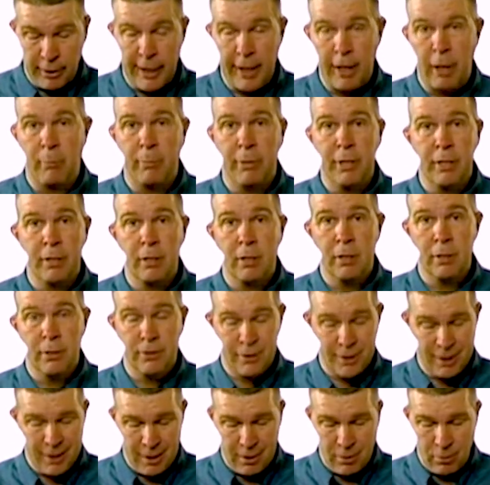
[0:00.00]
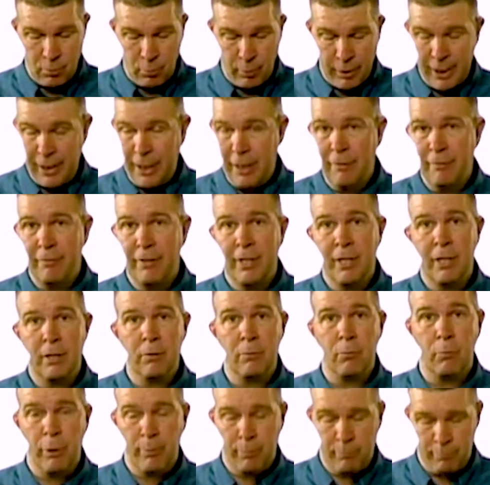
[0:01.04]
air because we live in it, we